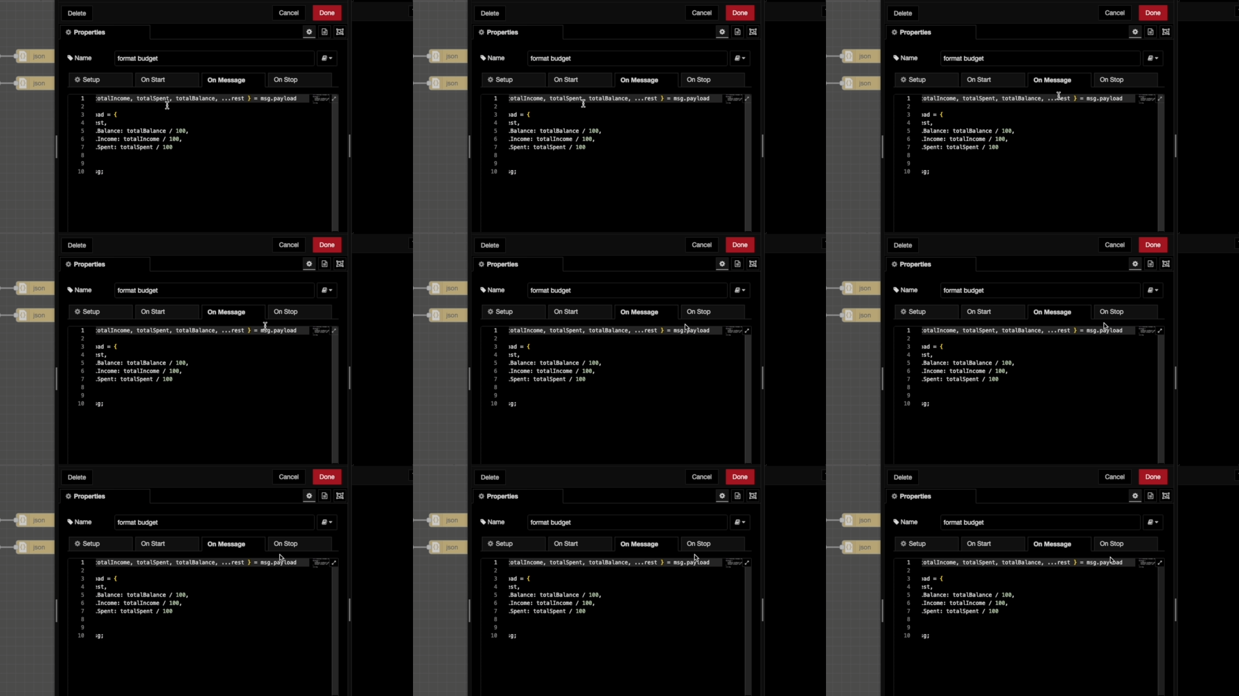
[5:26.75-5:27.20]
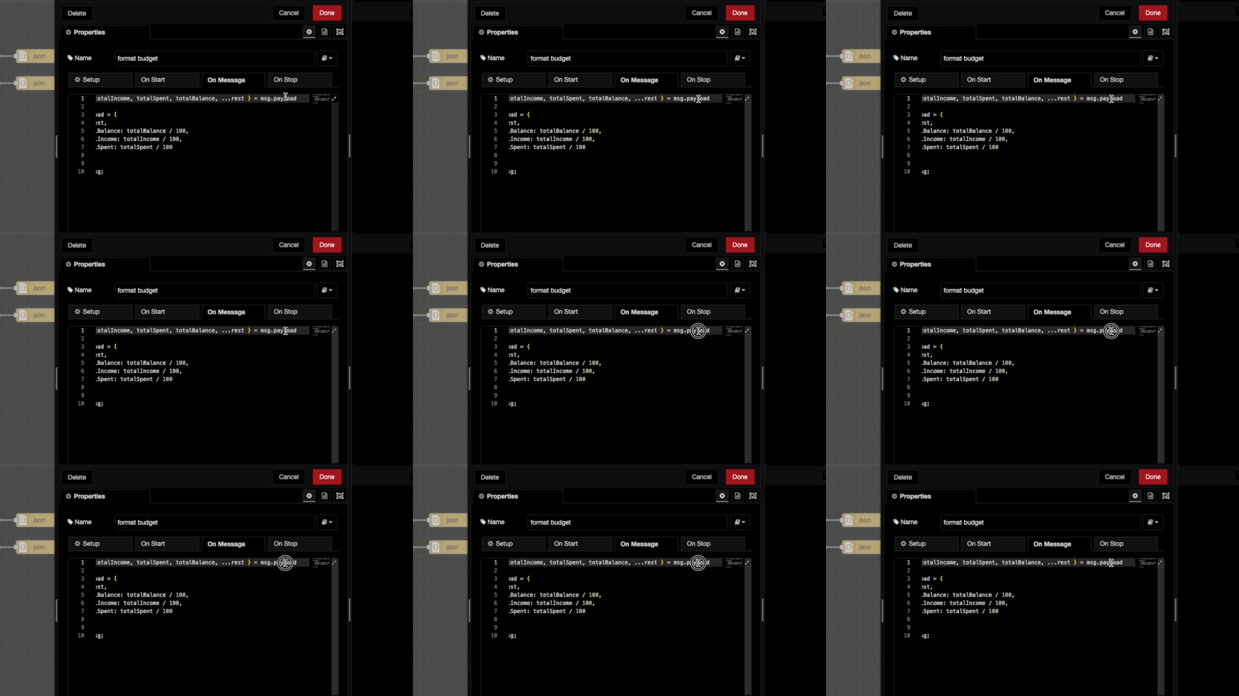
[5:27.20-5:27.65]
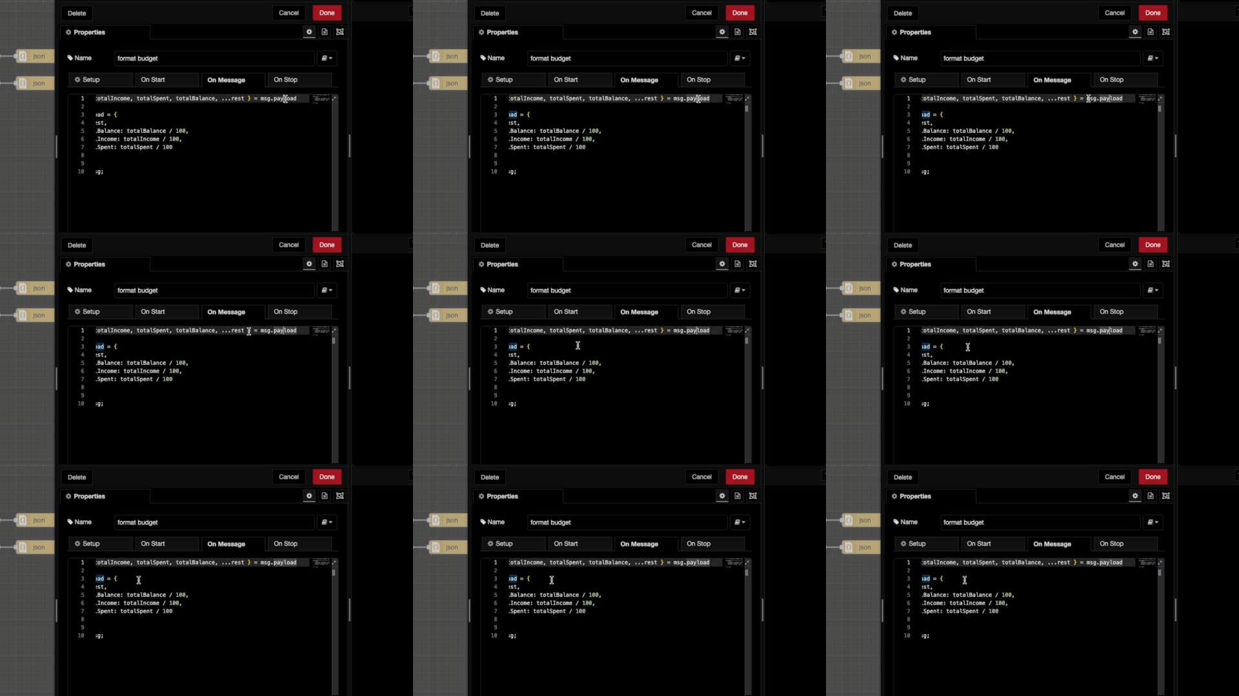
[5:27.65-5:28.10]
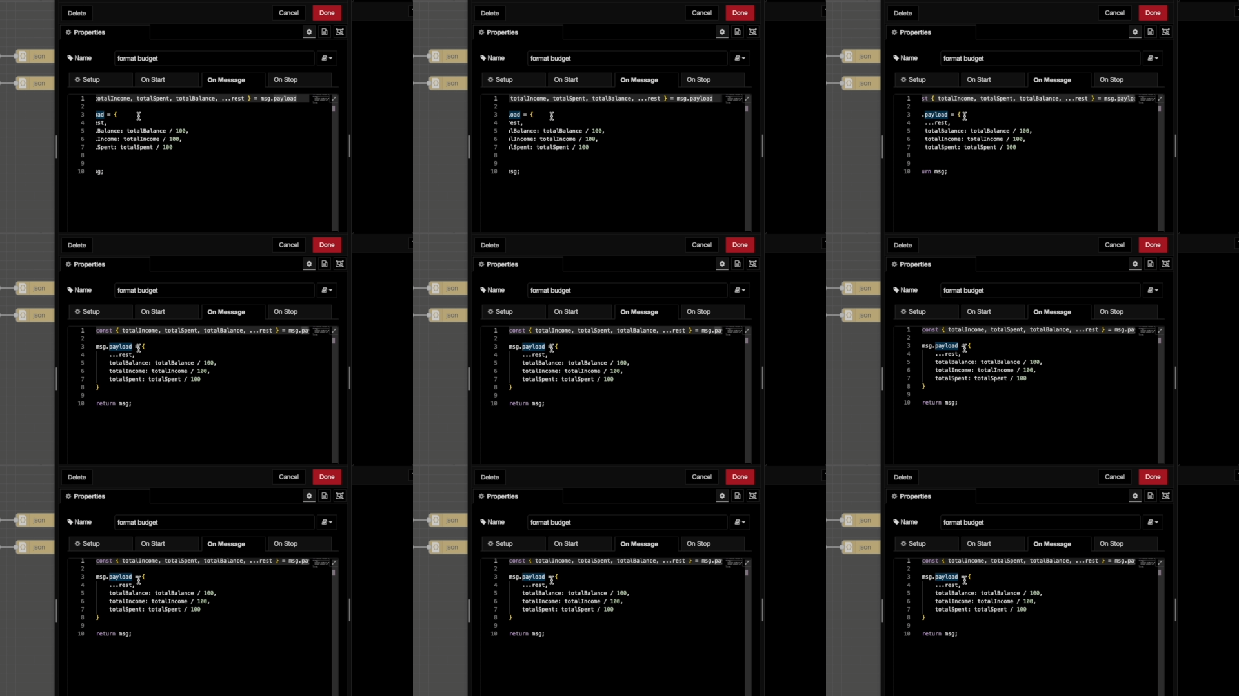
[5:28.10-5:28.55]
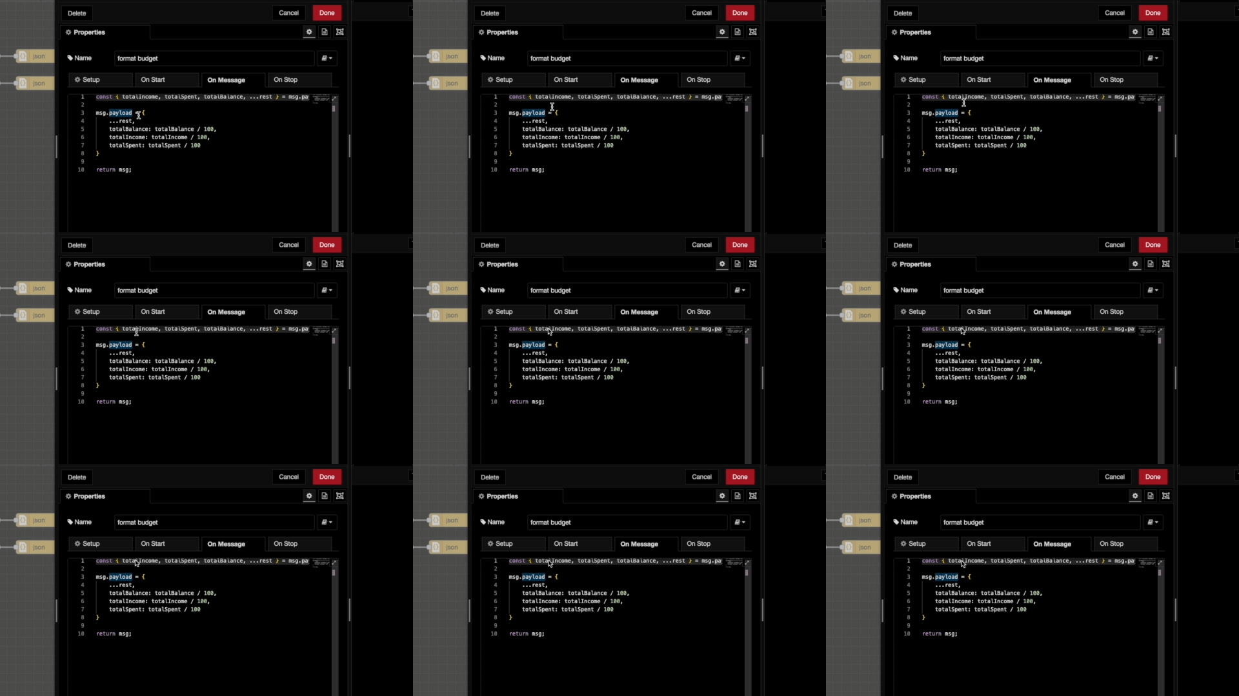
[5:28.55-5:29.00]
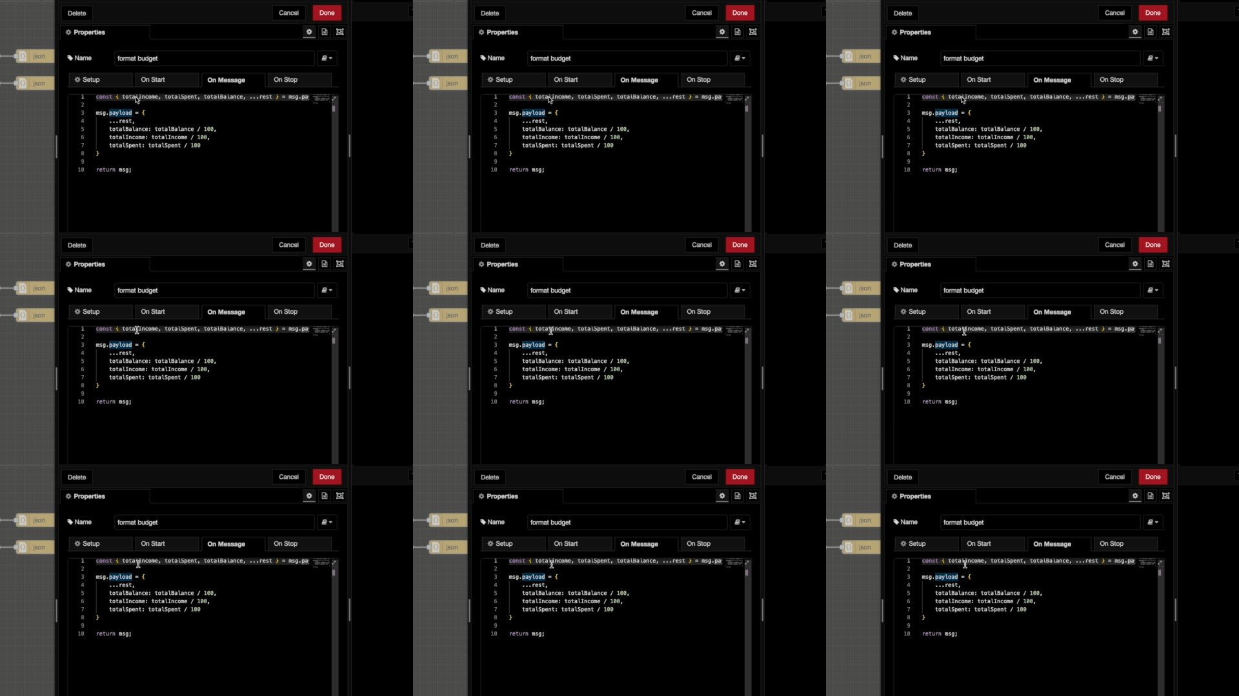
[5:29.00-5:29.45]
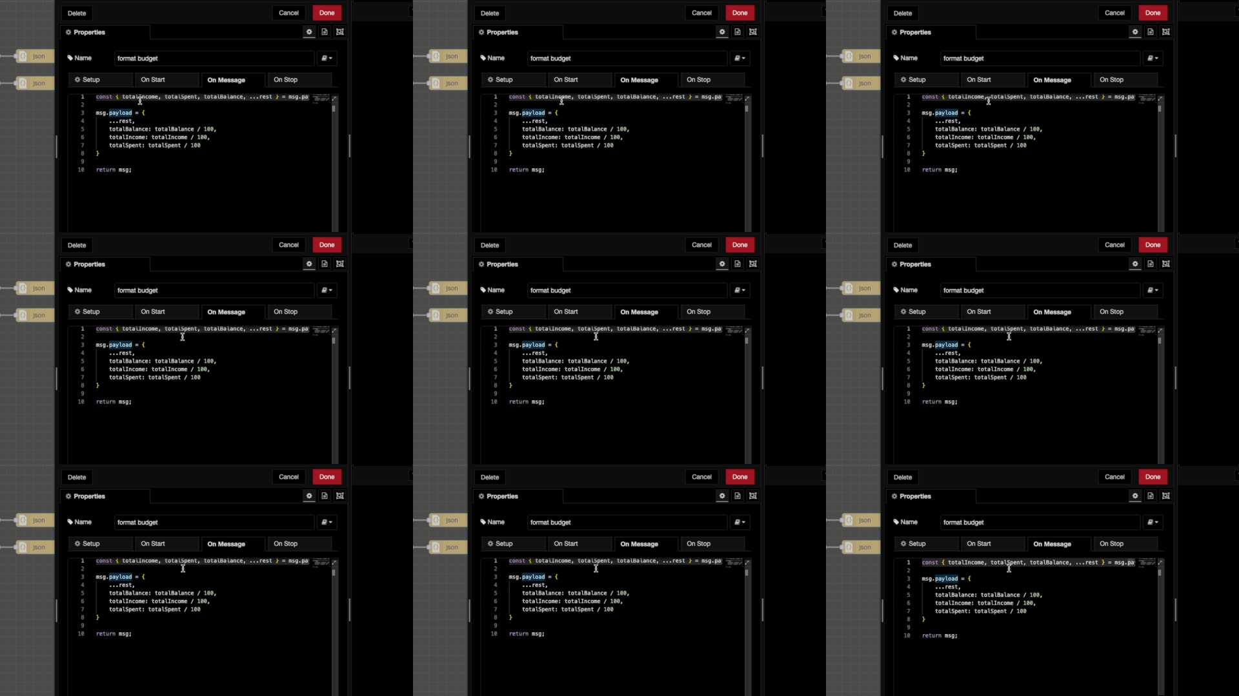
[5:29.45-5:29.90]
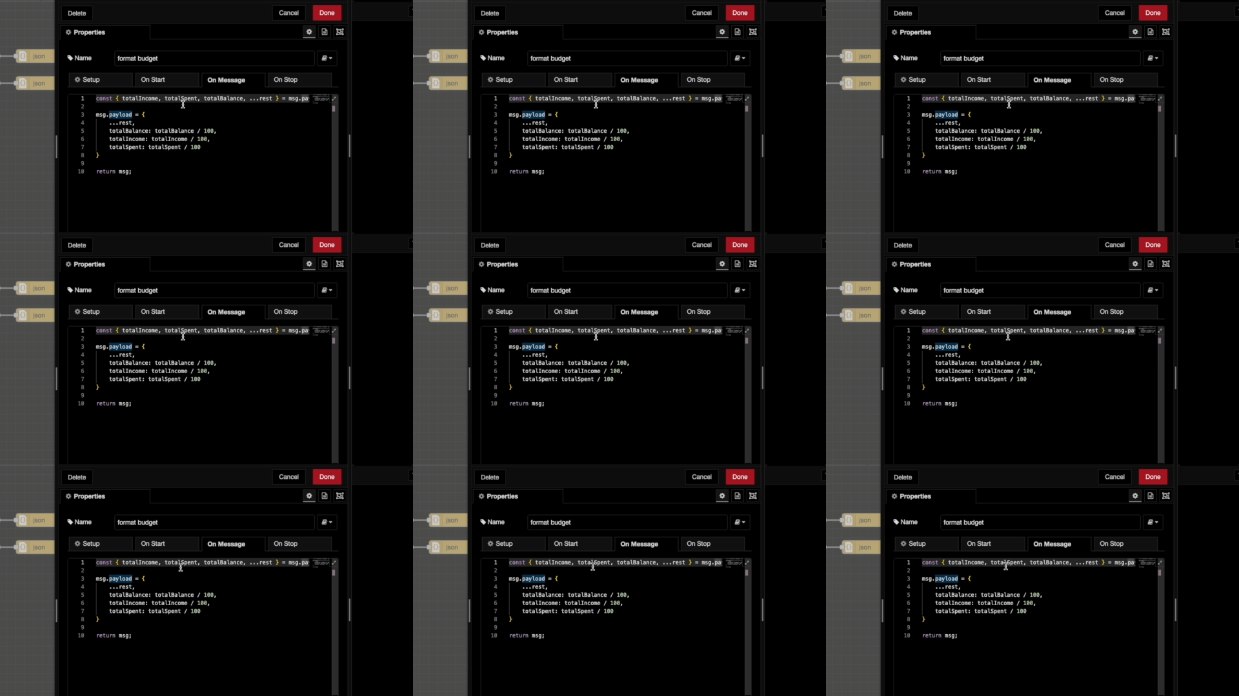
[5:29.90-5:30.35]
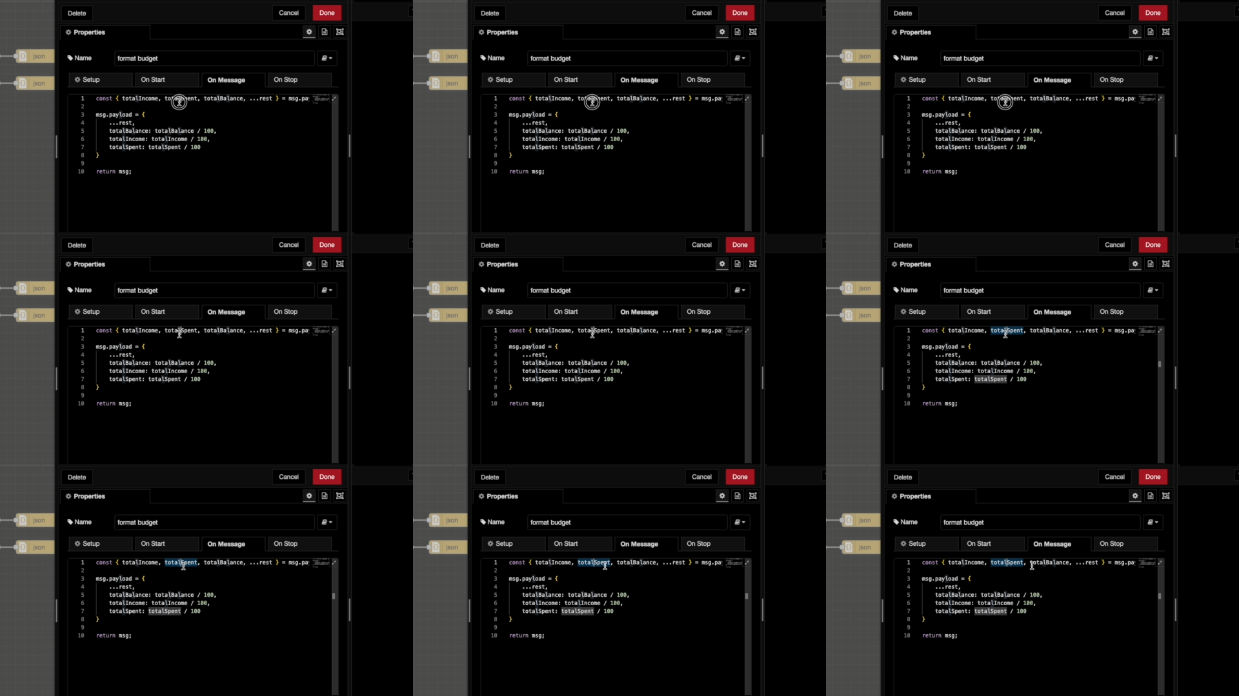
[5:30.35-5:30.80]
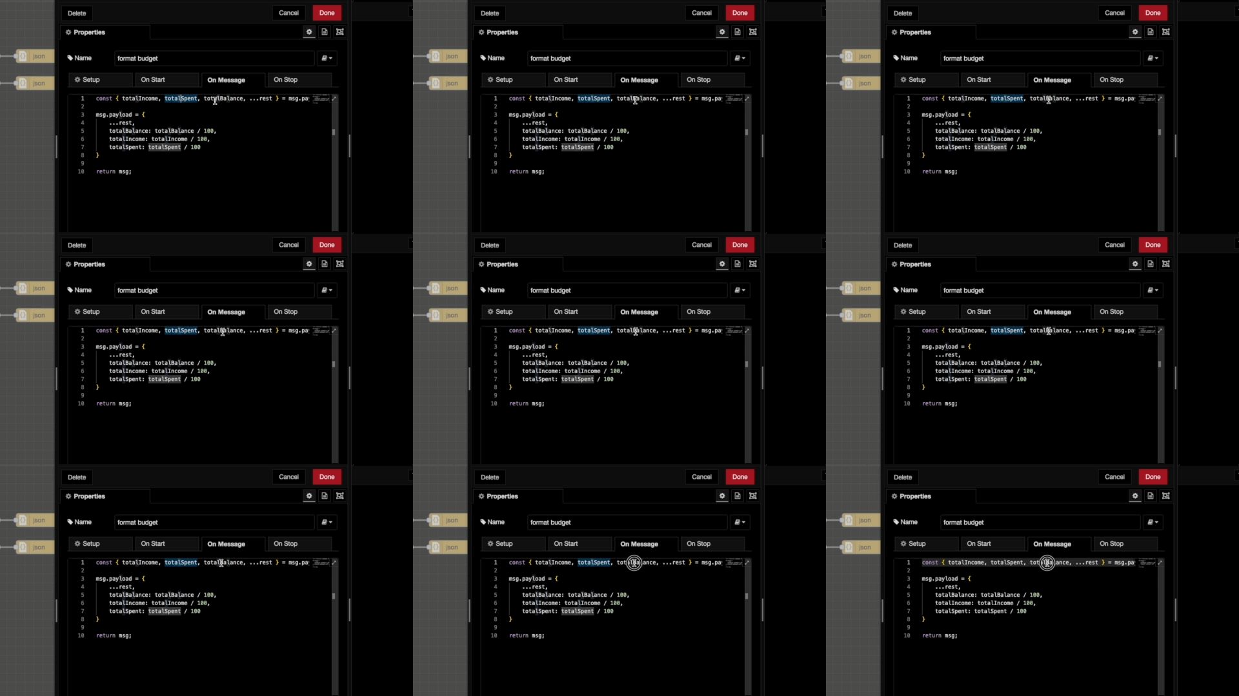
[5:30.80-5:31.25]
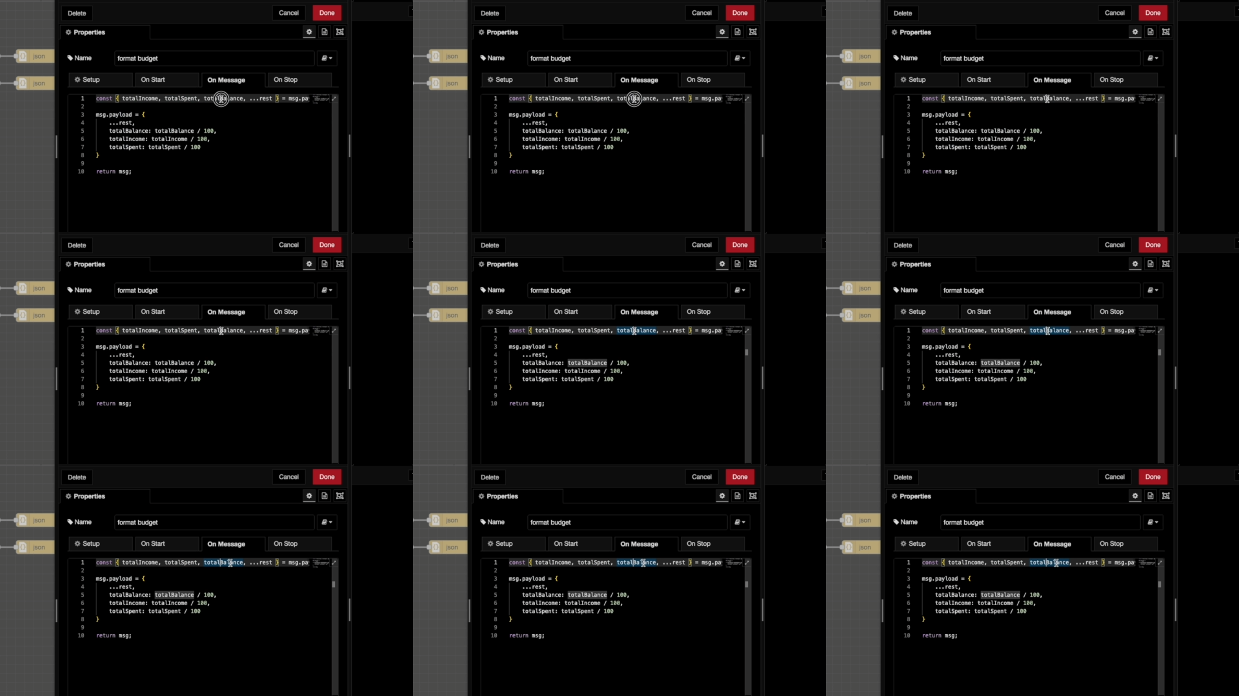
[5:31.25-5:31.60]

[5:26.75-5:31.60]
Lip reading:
[unreadable: no face in view]